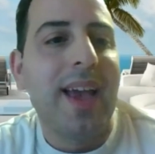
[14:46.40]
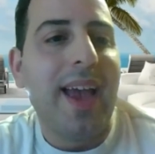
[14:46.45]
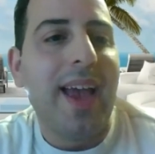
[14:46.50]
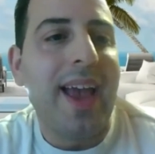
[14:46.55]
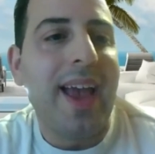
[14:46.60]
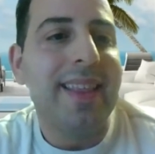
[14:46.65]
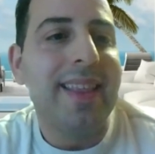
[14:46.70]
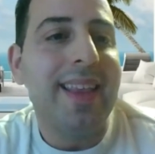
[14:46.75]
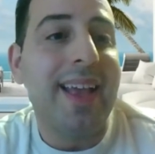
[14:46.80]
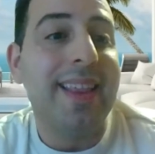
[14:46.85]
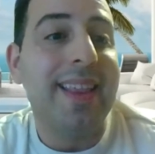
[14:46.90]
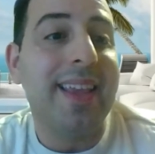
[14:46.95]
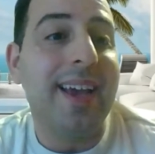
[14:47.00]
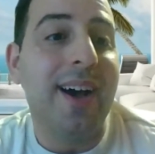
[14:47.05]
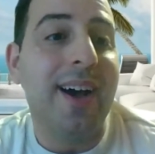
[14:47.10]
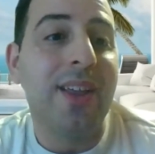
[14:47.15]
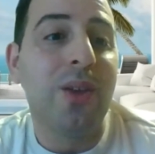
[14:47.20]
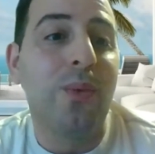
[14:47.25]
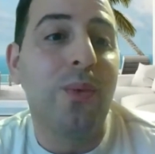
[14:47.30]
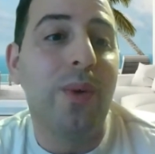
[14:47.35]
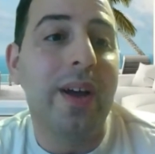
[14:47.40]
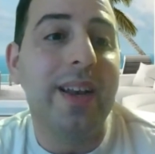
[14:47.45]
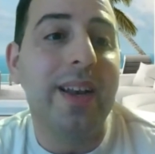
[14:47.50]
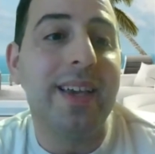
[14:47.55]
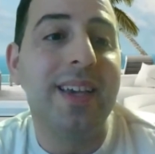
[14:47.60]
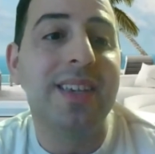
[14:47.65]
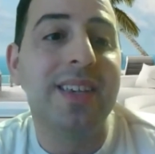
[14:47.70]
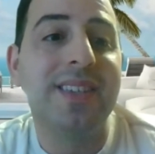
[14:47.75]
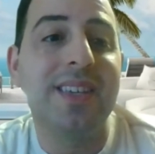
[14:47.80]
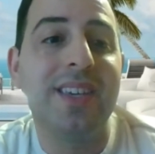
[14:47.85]
And then the other one
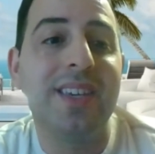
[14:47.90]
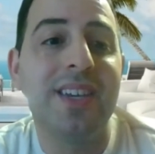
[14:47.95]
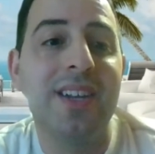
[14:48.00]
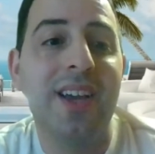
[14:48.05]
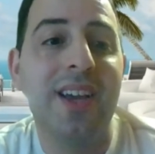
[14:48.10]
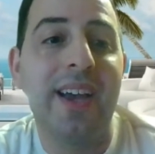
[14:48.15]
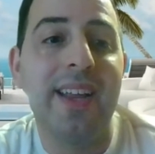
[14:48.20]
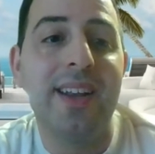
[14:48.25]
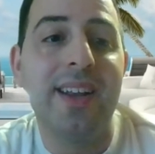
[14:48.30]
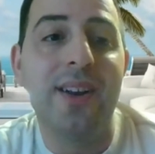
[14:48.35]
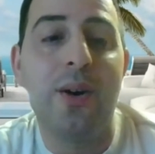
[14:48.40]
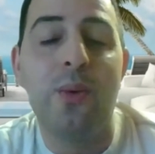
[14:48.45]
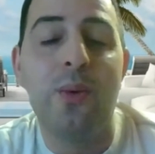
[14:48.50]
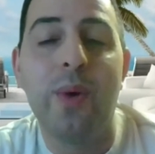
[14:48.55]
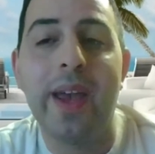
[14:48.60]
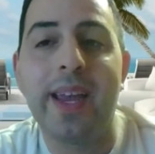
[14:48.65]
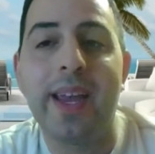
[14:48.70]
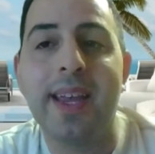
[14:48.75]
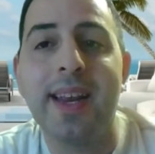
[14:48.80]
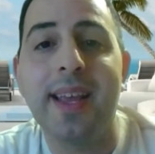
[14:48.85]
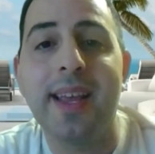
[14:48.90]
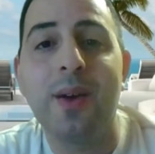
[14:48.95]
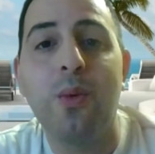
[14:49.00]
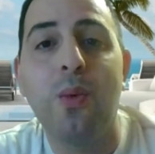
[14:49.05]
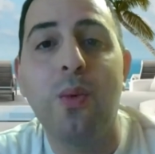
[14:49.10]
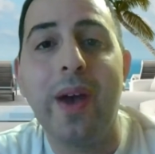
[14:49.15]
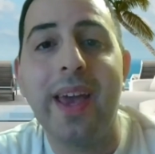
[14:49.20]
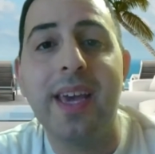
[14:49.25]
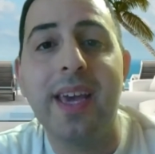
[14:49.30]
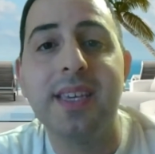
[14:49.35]
is
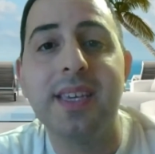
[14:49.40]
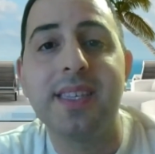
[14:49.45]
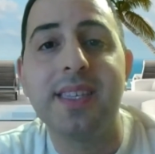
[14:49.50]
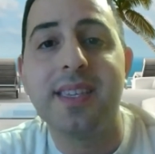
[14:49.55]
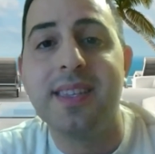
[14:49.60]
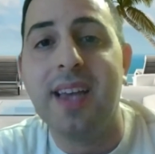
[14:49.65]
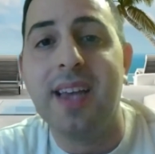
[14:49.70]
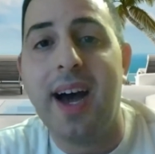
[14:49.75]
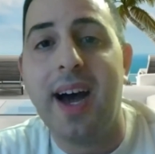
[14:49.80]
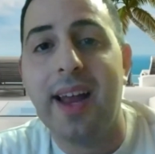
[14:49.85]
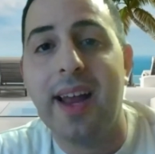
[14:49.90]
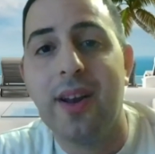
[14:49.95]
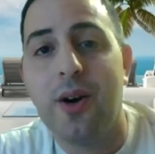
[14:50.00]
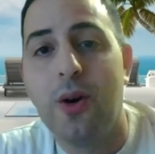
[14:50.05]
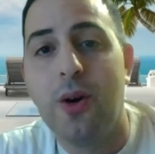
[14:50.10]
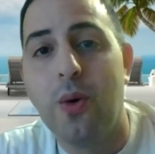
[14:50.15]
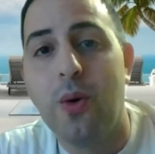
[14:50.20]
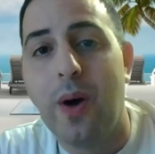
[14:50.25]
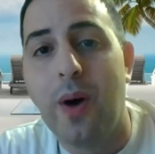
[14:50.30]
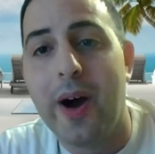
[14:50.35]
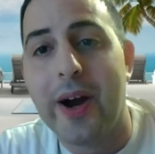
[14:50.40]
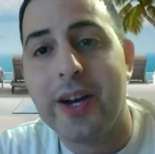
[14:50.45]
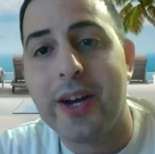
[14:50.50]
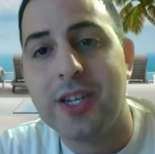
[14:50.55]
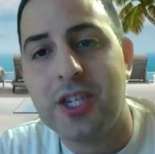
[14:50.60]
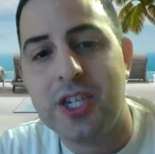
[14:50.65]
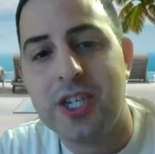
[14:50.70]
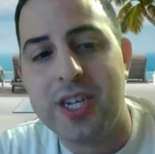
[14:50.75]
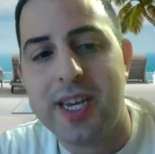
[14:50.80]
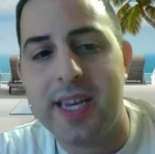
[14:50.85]

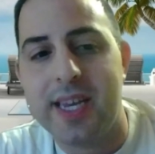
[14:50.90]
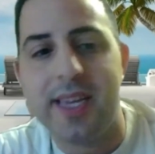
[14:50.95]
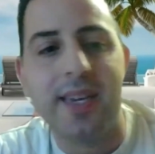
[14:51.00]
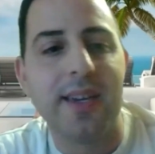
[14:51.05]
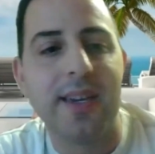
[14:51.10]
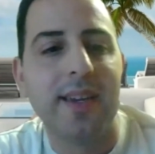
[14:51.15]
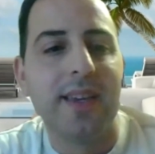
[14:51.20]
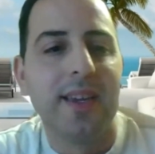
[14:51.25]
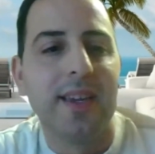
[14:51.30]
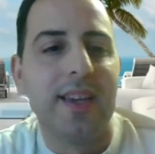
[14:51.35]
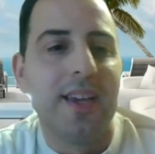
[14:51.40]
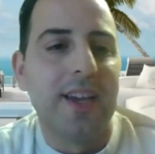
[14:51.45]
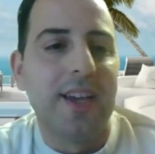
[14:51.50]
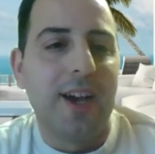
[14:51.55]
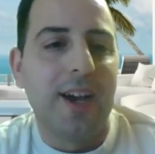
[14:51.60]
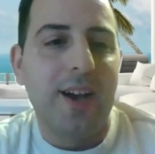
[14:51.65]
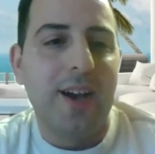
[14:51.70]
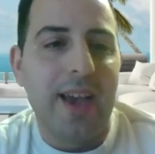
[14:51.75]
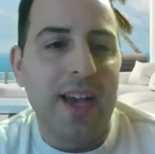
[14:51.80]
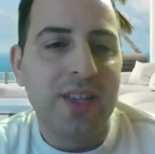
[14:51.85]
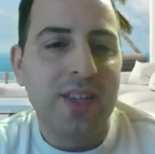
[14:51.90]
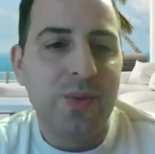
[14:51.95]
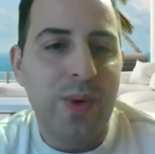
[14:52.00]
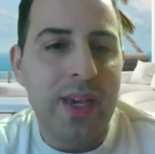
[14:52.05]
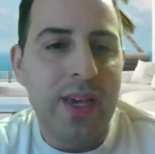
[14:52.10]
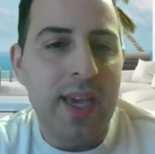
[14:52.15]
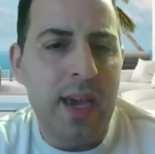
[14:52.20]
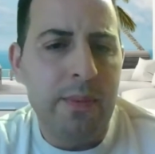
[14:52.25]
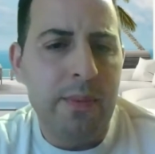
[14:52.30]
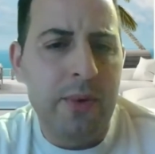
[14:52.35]
unitedawakeningways.org. As
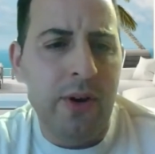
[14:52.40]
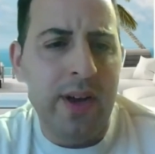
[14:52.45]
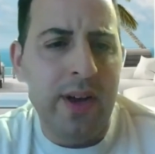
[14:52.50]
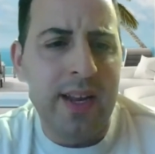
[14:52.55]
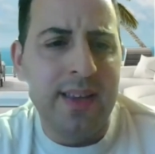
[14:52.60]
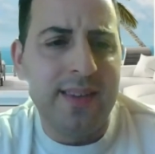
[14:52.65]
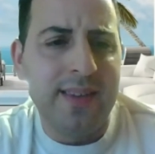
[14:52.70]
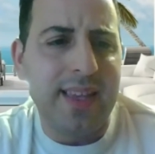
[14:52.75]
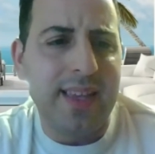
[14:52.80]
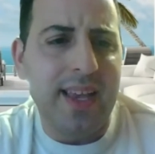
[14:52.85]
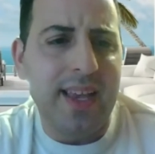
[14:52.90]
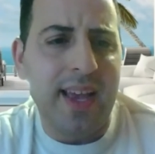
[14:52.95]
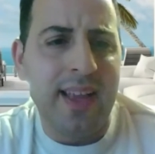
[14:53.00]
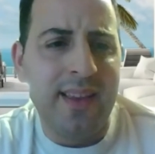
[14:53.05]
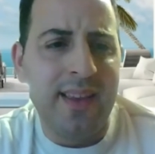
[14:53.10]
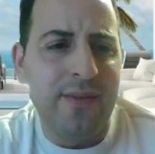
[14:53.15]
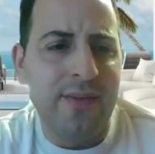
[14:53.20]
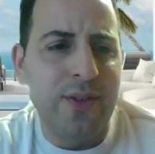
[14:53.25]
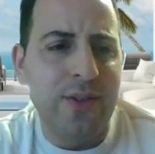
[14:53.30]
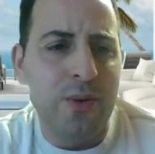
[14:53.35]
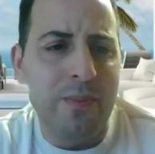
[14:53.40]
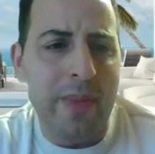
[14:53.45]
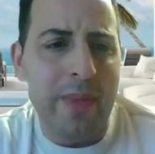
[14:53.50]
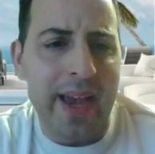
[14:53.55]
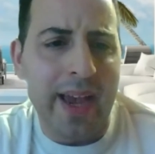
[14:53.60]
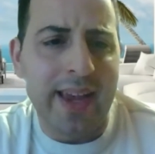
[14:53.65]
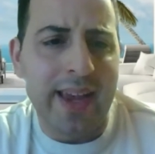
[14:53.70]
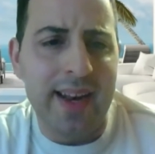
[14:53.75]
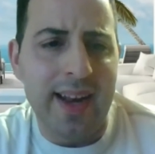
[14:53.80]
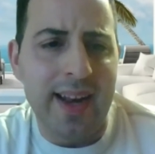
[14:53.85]
we keep going into the interview,
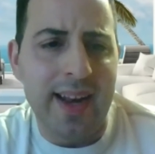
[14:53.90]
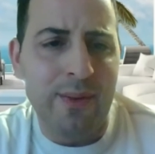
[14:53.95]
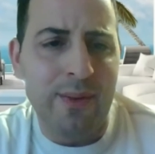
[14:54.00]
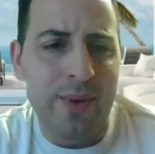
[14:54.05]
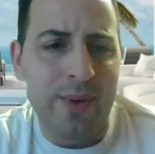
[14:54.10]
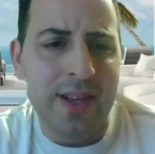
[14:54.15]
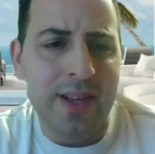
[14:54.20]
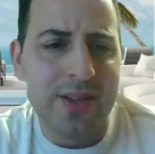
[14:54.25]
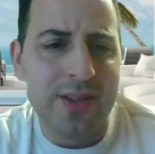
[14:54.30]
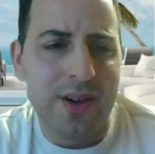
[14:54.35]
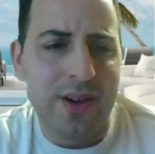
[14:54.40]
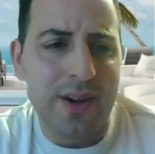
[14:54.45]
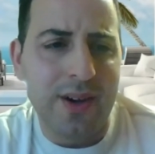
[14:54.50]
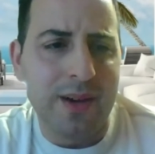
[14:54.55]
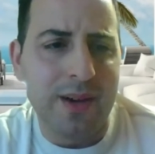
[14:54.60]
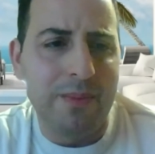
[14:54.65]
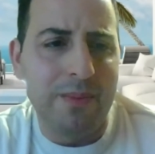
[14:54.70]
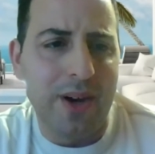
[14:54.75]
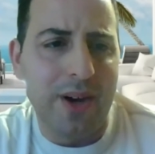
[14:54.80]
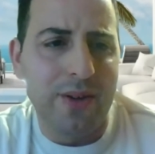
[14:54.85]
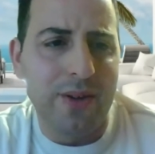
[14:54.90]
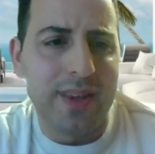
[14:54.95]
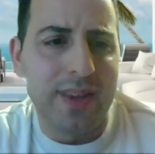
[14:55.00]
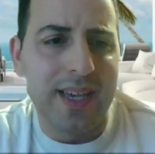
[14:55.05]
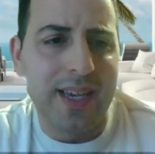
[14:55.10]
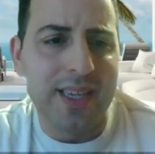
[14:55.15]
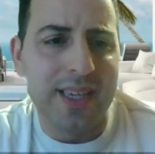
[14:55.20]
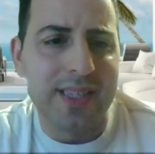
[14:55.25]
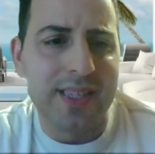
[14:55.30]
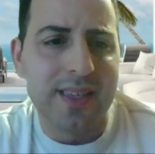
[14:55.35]
Meghan, I want to talk about
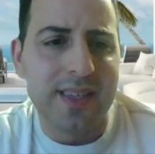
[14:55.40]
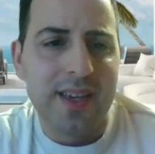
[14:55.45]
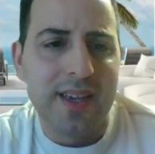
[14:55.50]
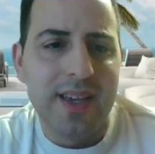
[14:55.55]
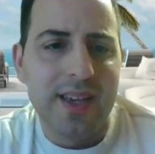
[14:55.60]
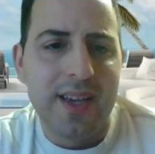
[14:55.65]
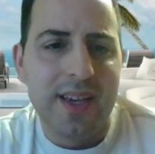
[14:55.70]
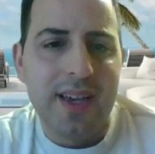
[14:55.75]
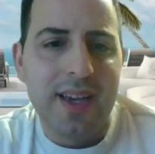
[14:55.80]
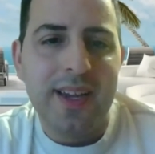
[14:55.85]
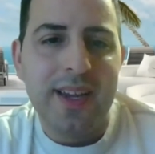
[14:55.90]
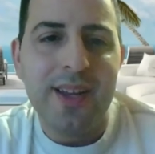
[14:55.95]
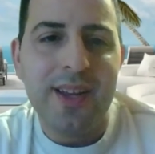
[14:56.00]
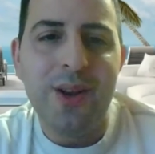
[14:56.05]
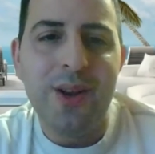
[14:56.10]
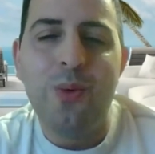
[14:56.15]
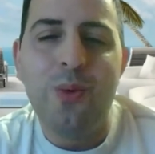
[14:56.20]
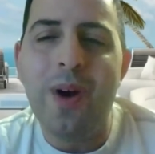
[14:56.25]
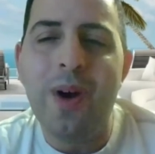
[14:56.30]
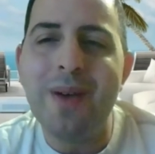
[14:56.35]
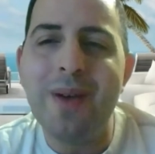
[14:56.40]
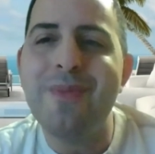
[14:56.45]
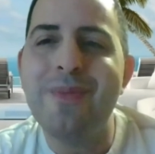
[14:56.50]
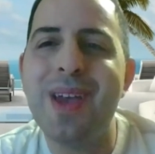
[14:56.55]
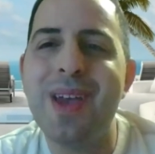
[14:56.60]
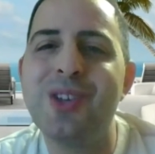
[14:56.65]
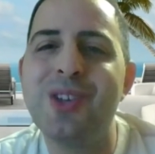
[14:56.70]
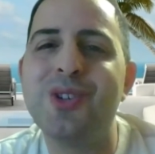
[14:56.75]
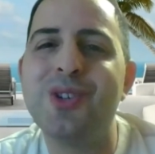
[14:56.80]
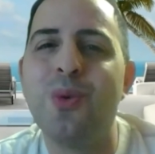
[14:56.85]
this. what
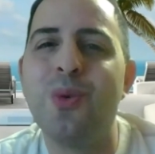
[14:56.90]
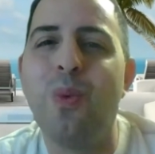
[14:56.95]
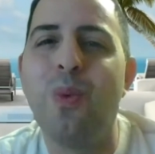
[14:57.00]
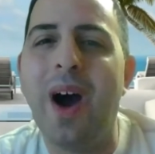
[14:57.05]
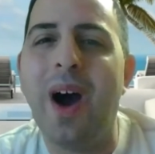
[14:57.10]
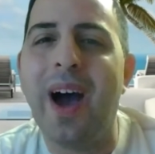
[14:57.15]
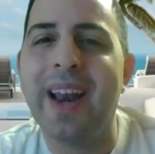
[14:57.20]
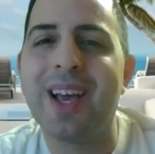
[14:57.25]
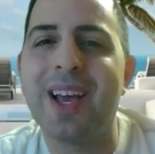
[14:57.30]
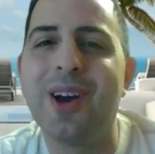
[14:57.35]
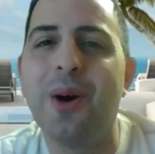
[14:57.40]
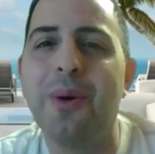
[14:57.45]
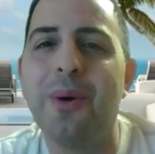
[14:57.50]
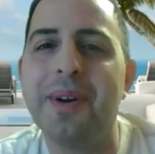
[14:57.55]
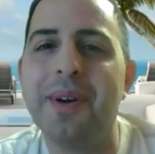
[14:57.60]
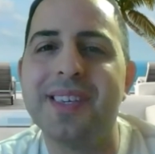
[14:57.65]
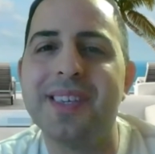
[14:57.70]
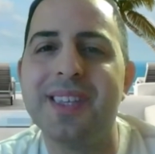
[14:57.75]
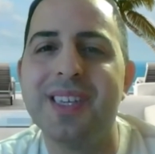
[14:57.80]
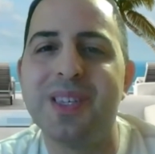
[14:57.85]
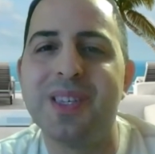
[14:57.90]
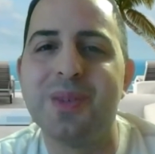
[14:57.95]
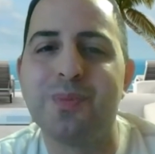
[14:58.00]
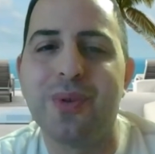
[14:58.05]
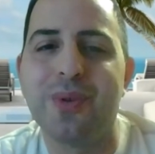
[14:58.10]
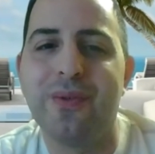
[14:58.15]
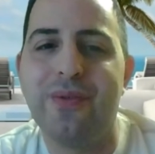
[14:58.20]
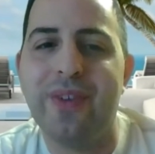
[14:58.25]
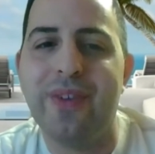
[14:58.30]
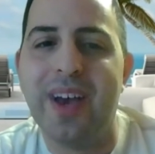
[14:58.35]
made you want to go into this
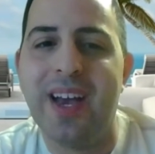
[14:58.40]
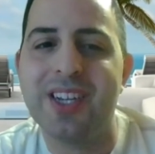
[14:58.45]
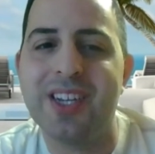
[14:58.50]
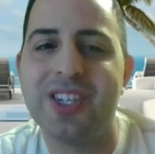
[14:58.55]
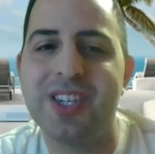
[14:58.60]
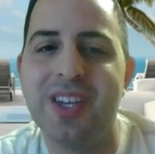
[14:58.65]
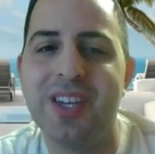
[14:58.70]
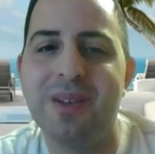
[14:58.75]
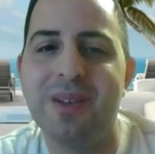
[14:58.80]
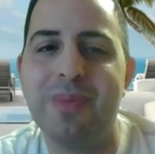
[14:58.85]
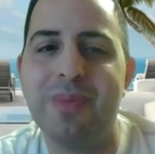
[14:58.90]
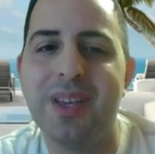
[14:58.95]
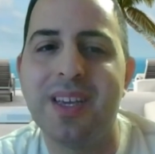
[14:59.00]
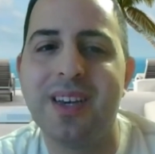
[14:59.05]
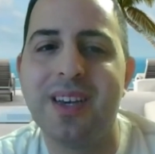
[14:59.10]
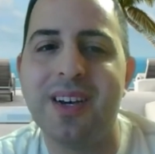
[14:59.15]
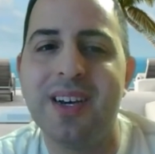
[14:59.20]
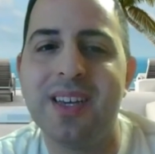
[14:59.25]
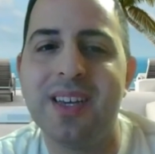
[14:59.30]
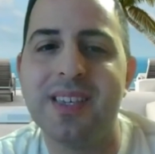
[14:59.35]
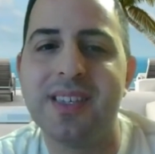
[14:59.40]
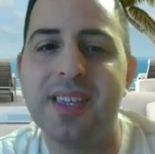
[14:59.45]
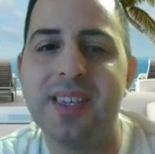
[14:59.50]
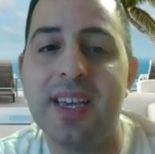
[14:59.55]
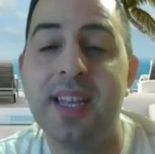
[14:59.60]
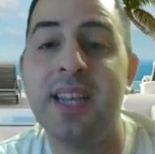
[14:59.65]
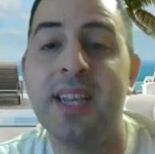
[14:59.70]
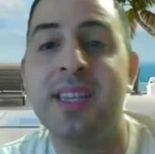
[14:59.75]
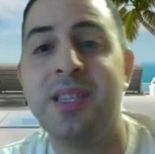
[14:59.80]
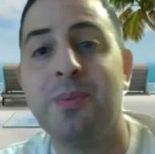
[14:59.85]
profession? Because
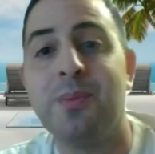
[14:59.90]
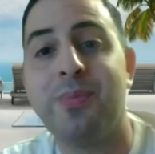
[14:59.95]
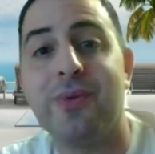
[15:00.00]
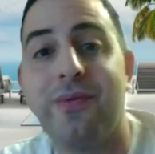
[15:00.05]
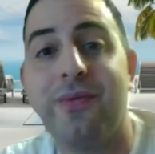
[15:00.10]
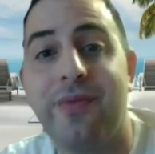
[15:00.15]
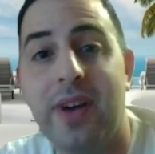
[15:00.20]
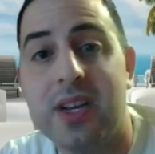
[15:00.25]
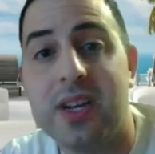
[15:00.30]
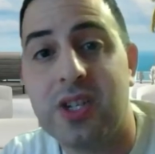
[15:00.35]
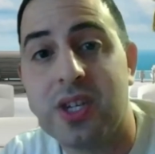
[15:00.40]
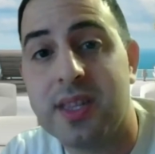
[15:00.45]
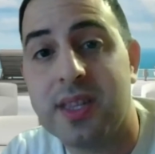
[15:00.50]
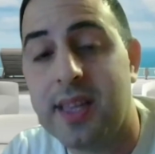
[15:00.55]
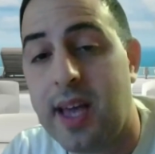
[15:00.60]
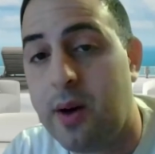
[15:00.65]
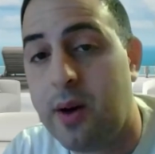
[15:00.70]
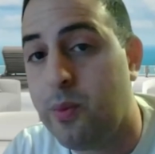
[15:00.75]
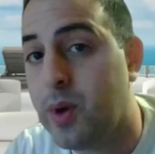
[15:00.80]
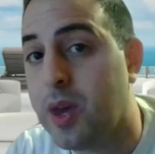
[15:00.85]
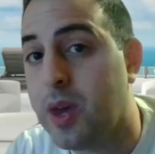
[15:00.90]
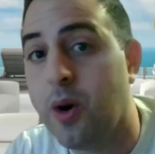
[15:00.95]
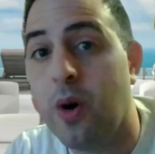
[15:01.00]
it is a profession that we